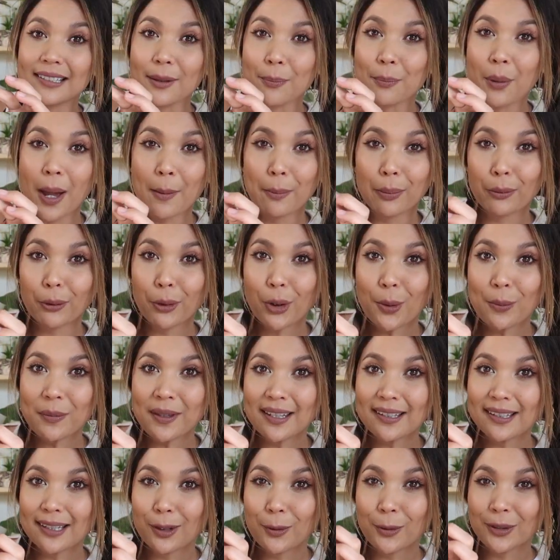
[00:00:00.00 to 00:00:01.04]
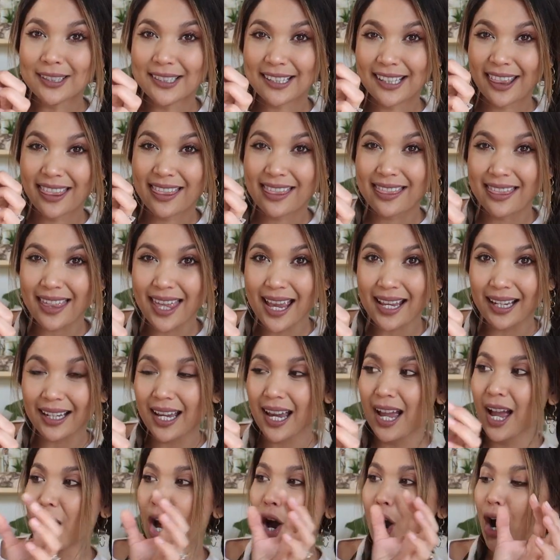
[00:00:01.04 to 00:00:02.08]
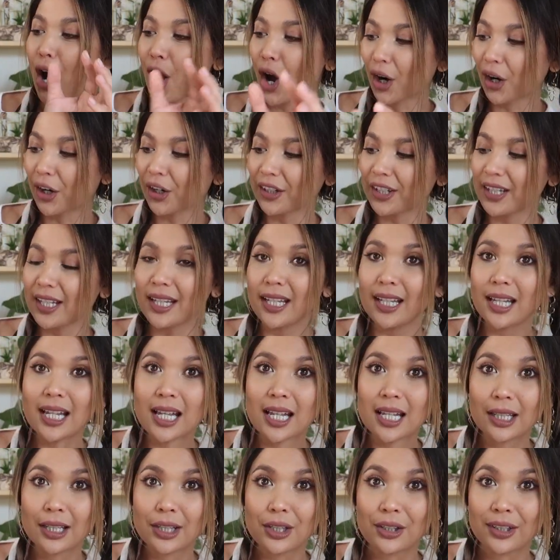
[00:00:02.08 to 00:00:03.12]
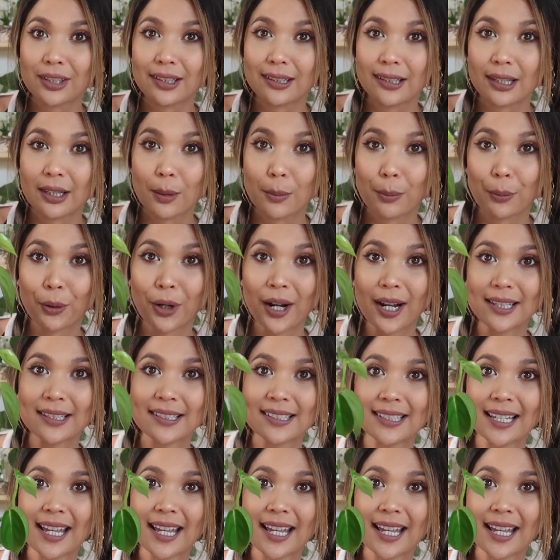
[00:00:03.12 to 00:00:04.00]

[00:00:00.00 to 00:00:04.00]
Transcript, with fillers: is a peperomia, so it's thick, Hardy. You can see the price